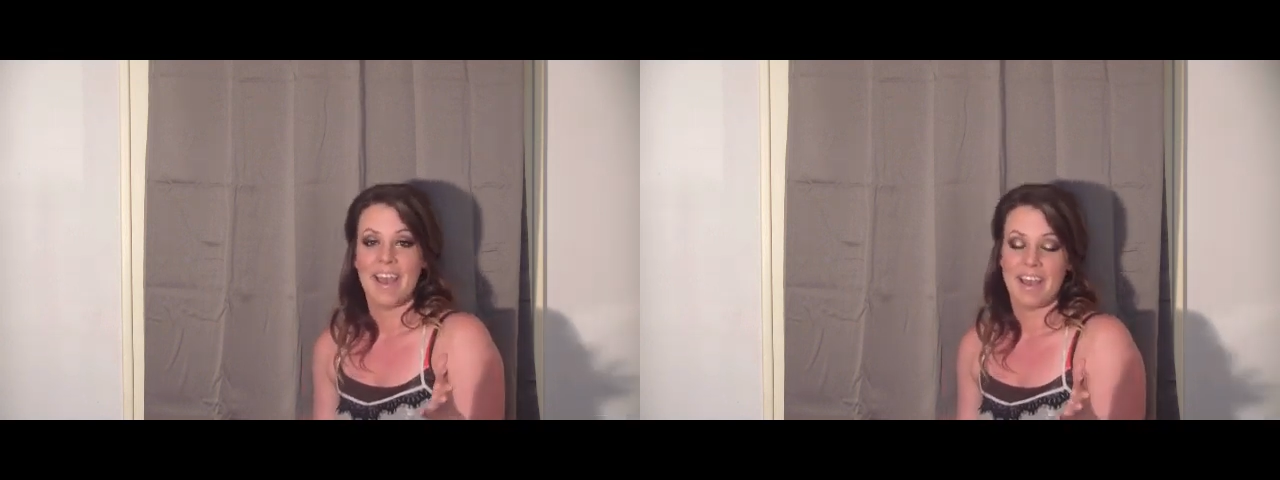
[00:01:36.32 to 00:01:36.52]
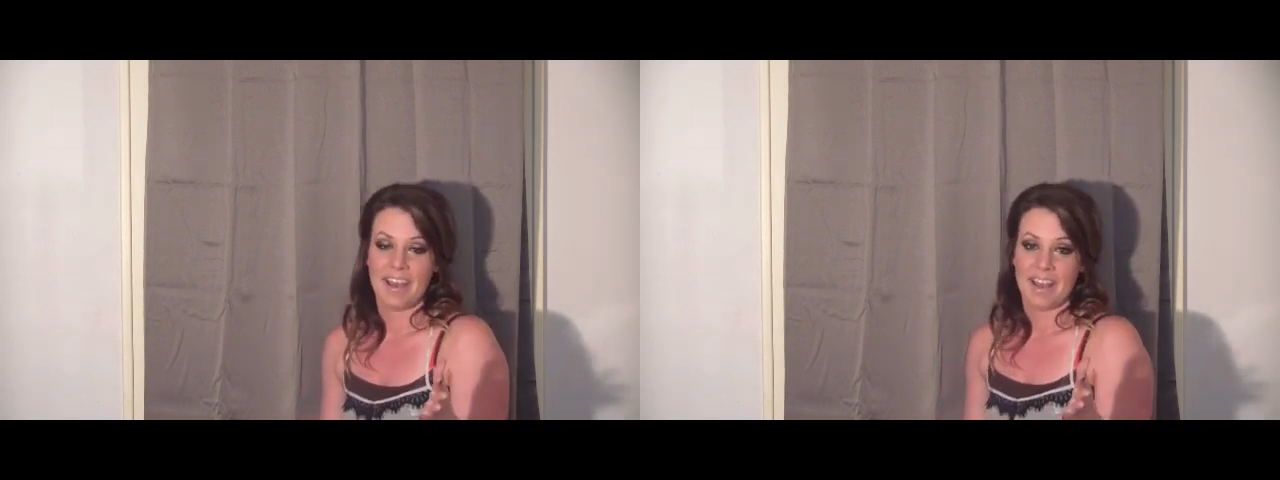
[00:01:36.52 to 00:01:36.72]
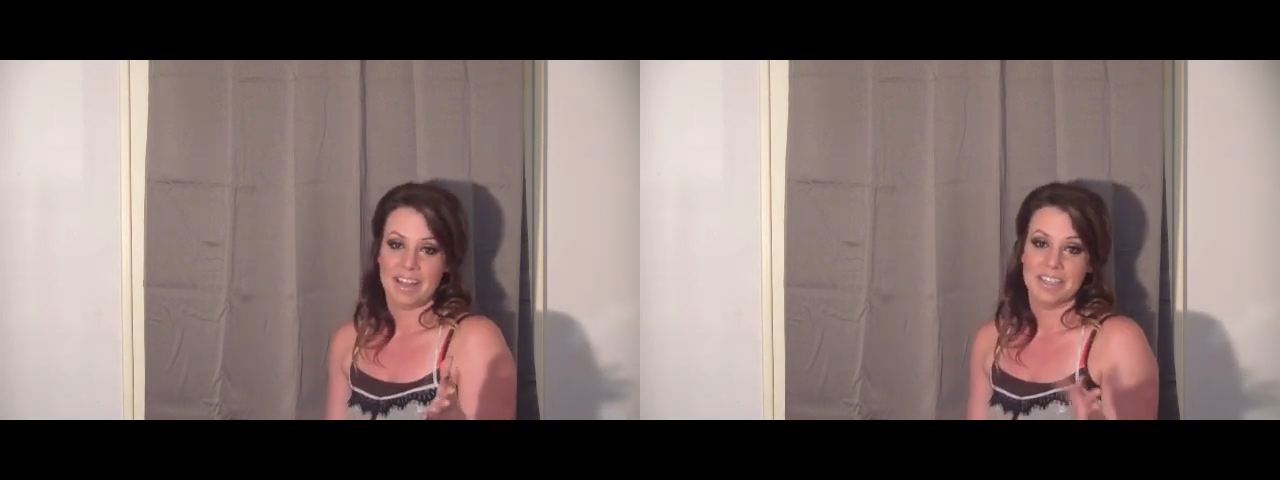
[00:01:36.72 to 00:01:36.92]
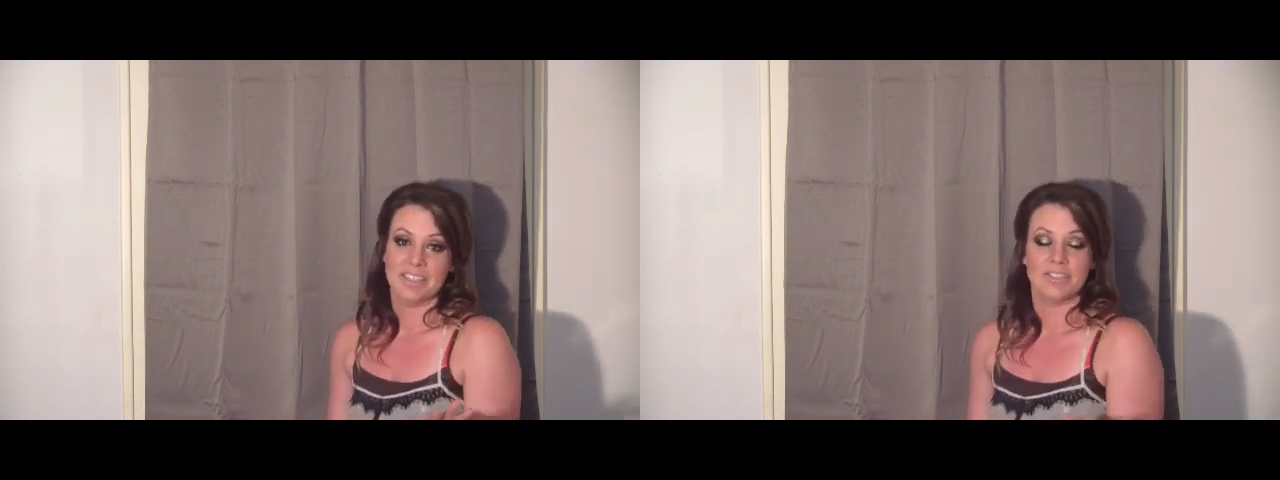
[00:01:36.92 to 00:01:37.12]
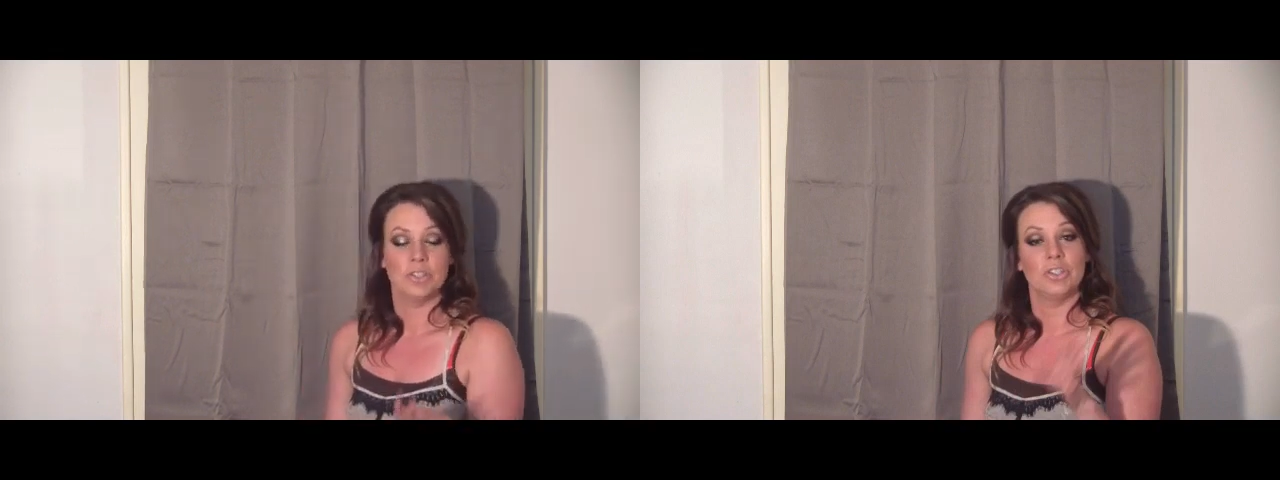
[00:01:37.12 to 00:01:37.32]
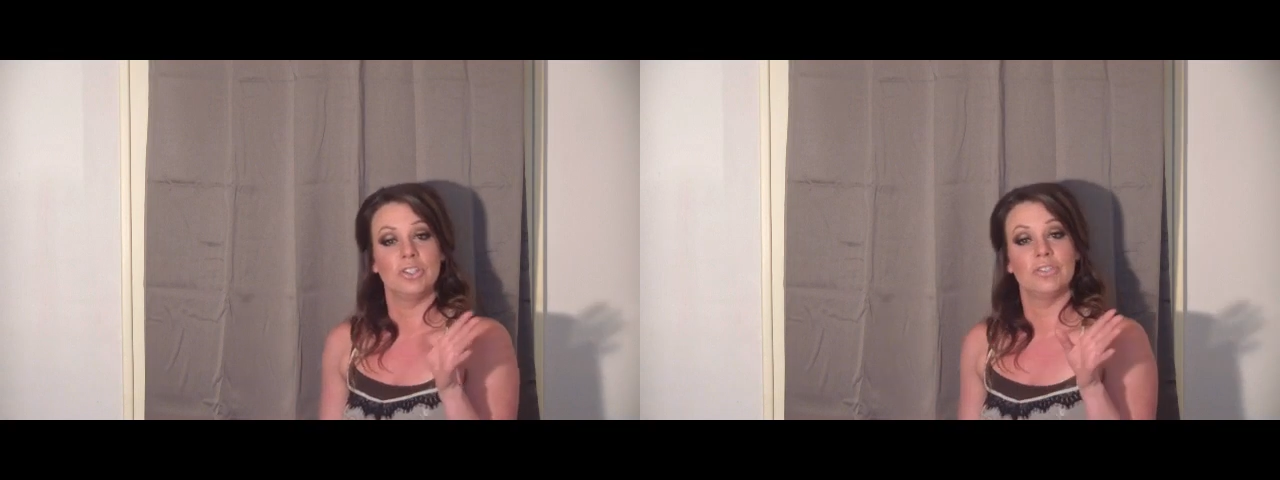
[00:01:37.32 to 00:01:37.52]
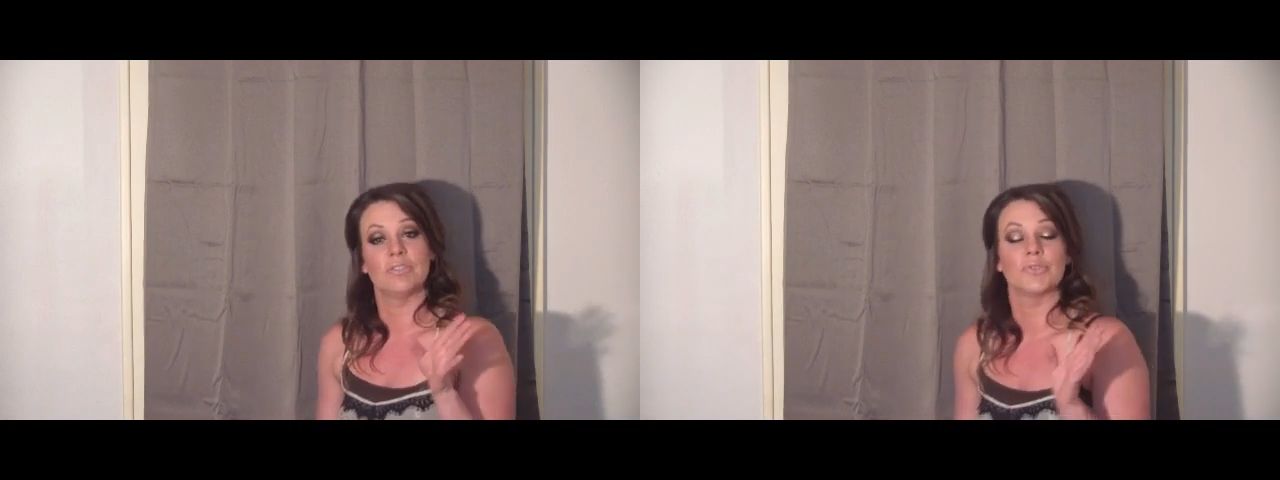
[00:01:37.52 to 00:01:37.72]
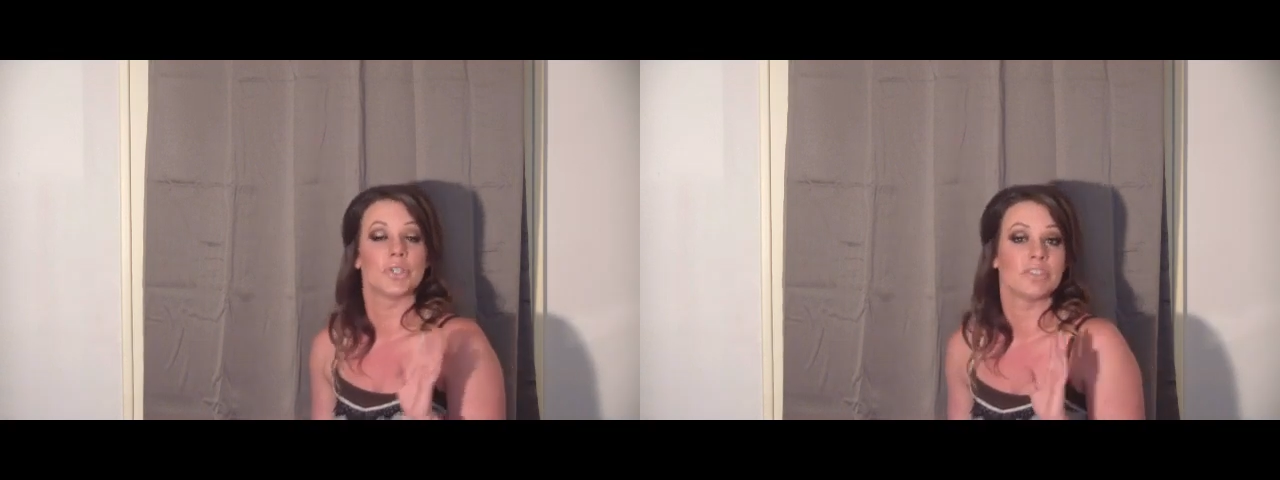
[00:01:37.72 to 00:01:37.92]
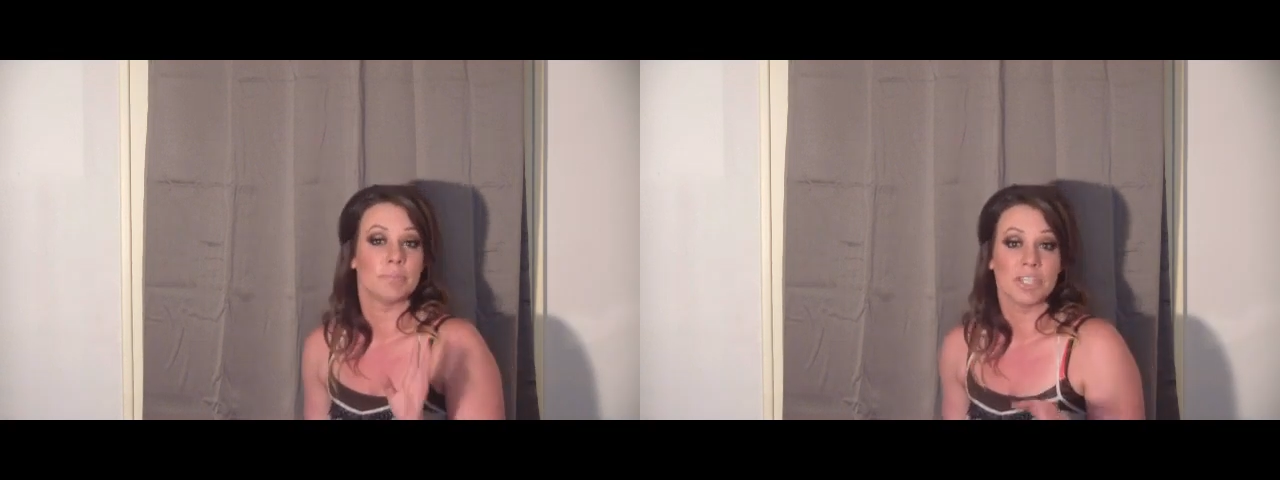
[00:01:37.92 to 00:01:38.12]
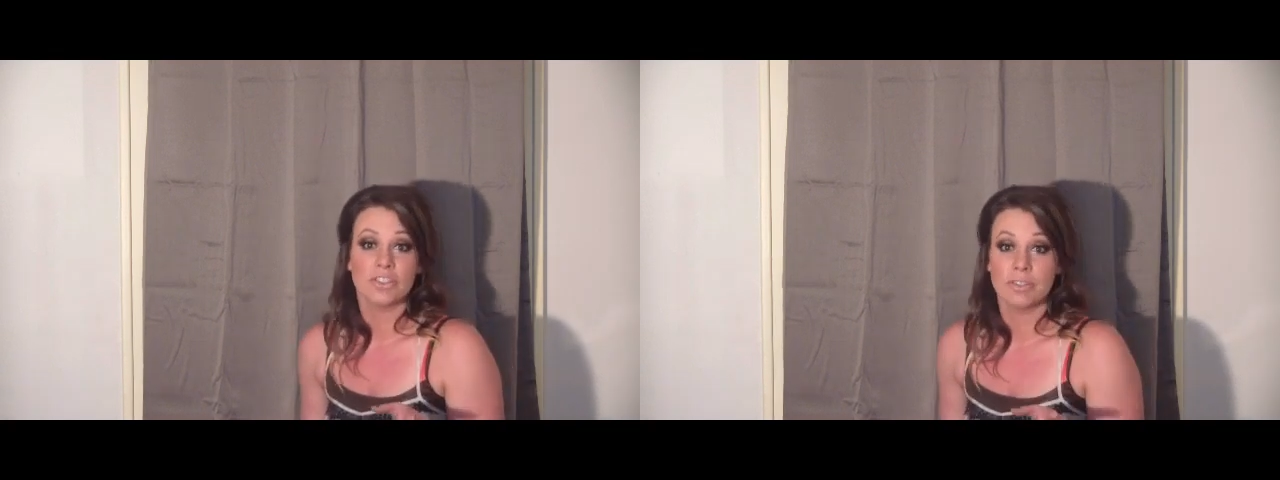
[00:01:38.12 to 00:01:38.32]
And so you could use it for a
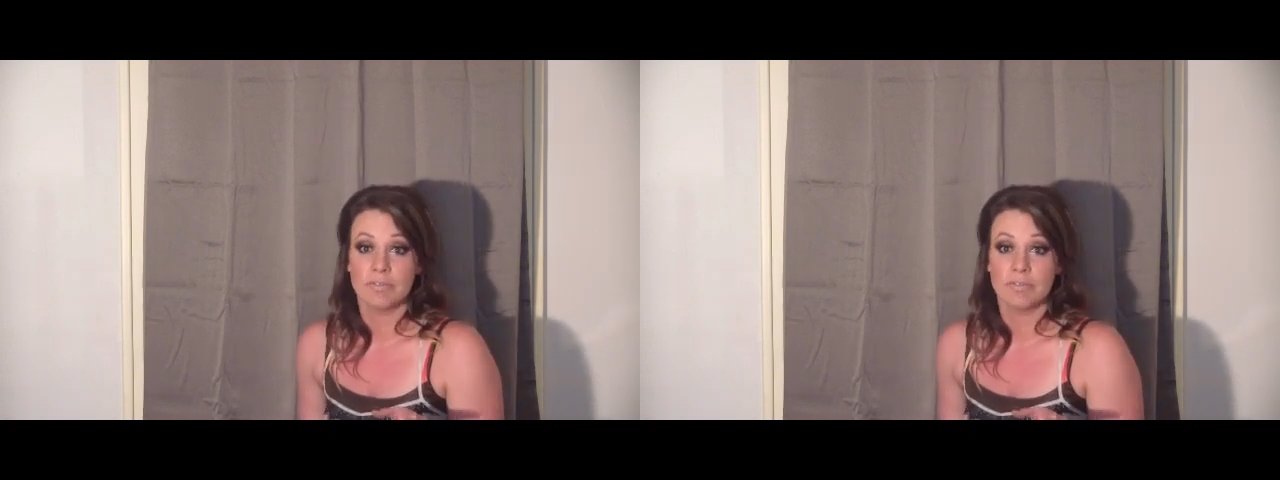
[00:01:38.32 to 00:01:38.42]
special